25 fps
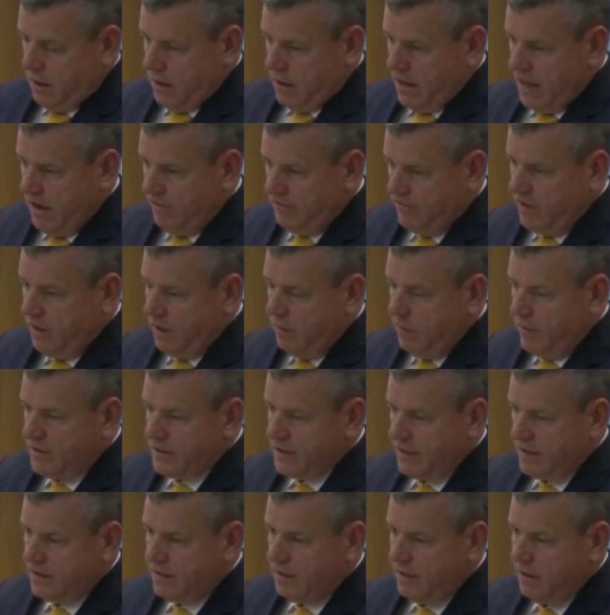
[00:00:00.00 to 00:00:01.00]
left in a
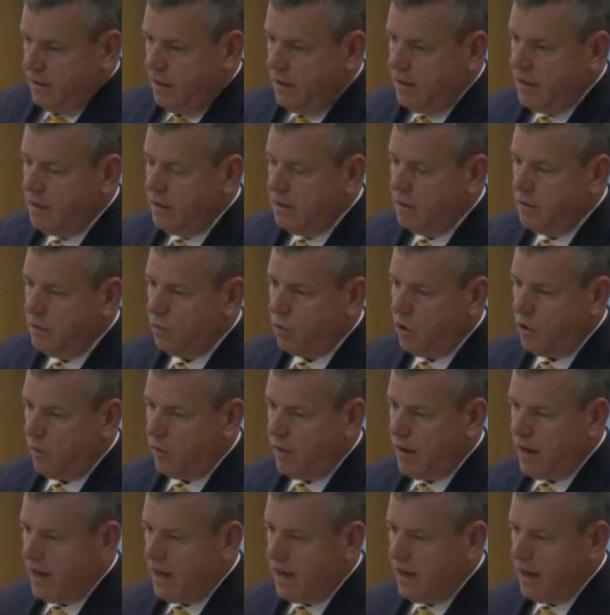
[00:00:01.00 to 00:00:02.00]
position
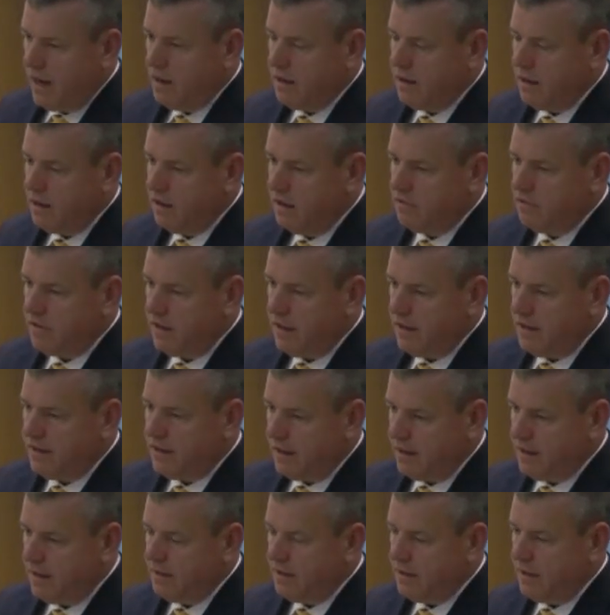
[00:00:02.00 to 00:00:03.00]
whereby if they
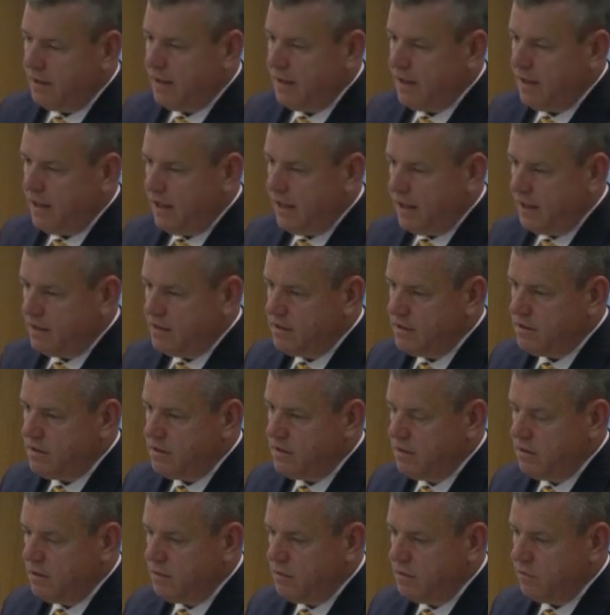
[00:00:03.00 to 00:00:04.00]
didn't
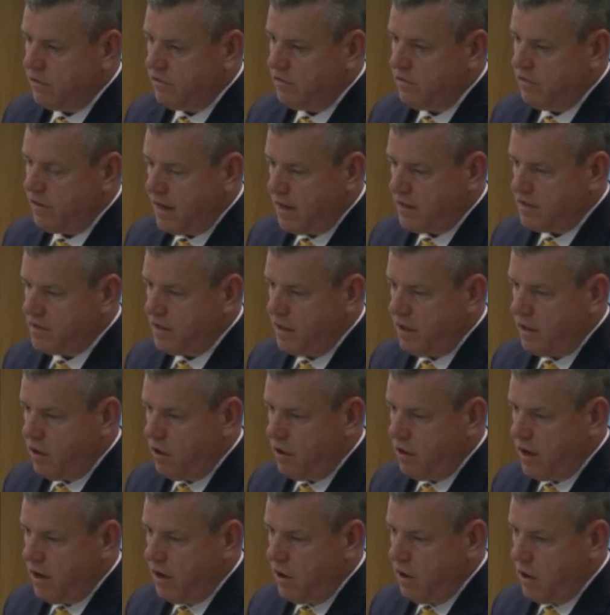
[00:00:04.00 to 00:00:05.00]
engage with the
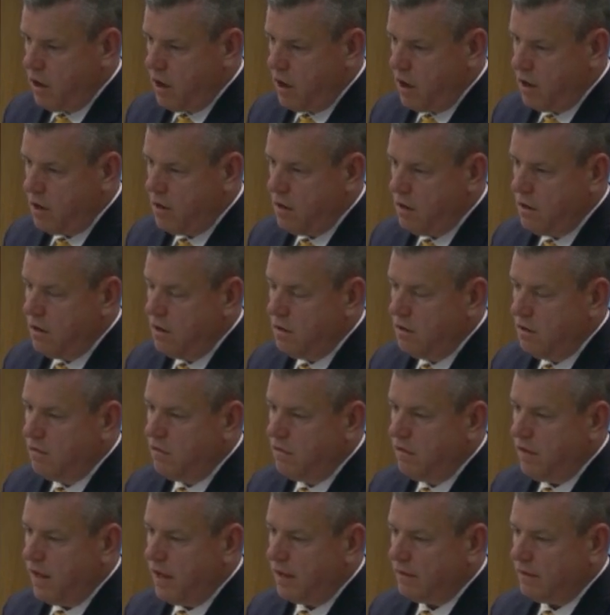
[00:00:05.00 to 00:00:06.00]
ACRIR,
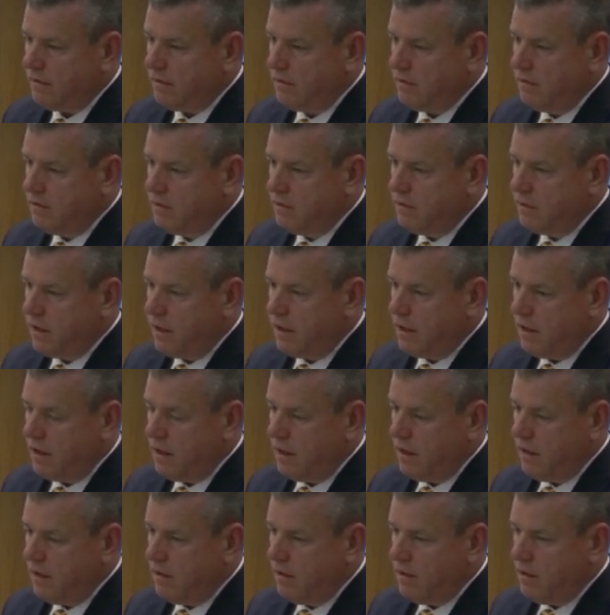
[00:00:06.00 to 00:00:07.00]
that
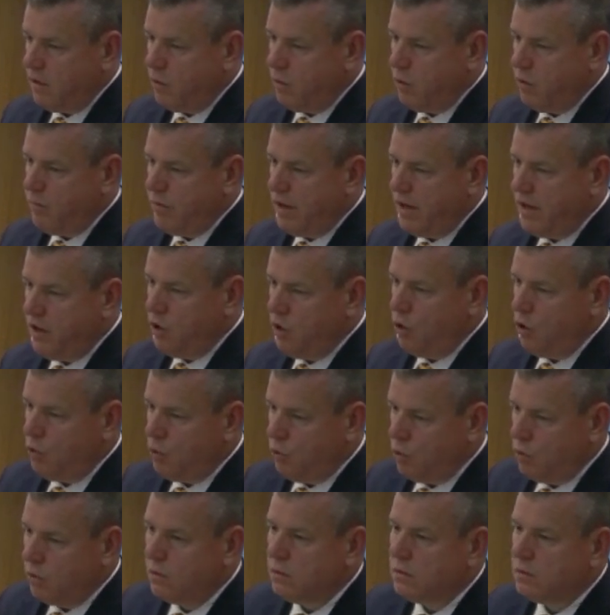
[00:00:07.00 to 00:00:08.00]
there would be
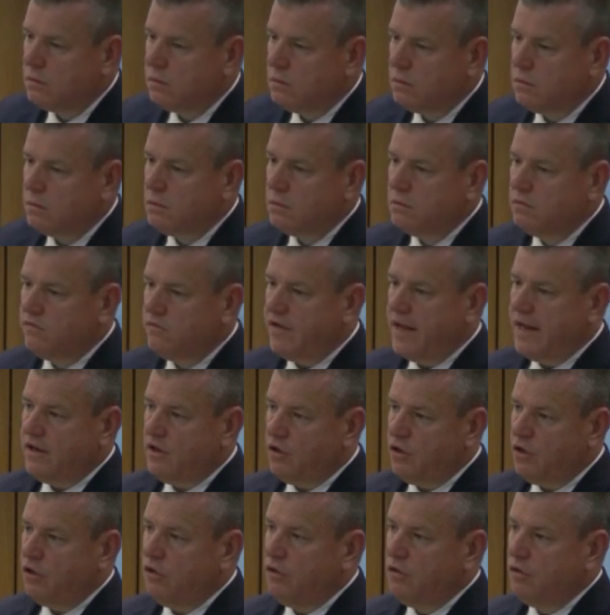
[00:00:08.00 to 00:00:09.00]
no
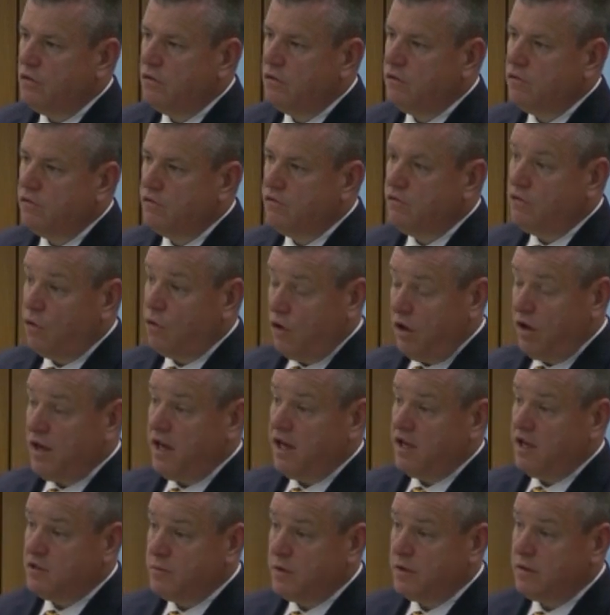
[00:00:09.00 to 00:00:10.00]
venue for
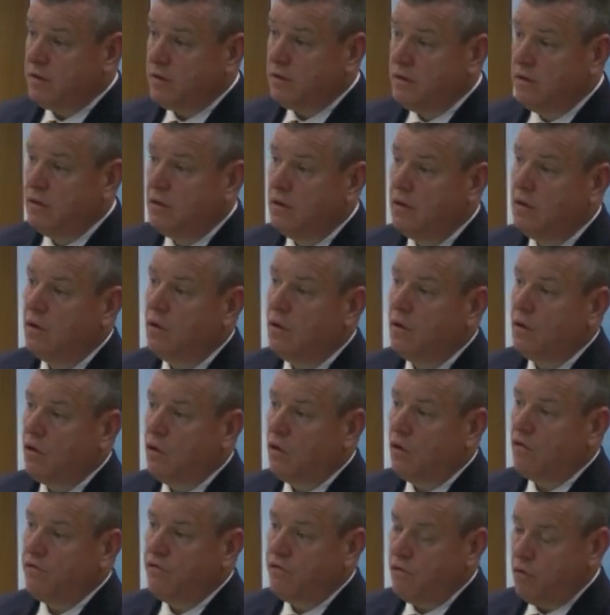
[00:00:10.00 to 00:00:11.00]
engagement
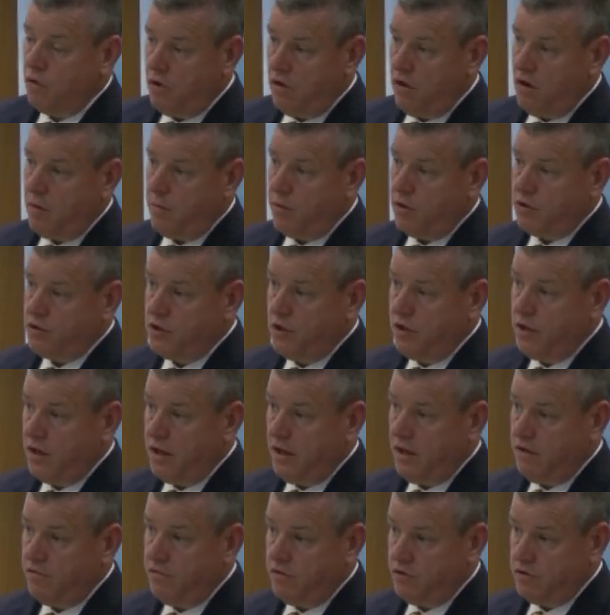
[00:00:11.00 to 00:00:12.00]
or for the
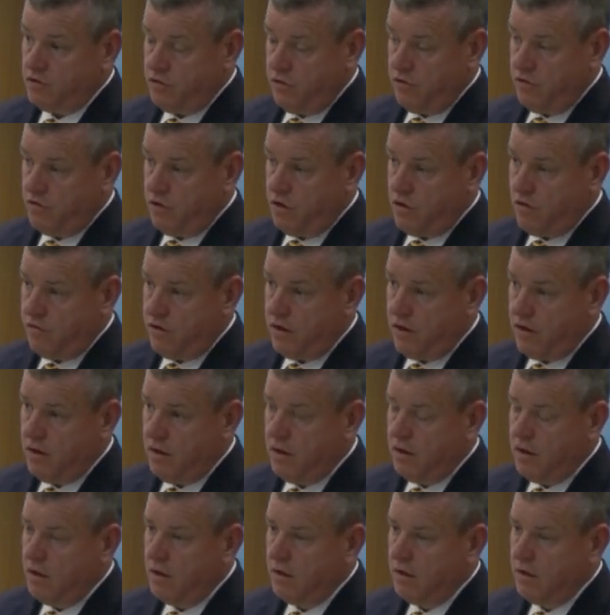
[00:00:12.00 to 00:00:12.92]
opportunity for truth recovery.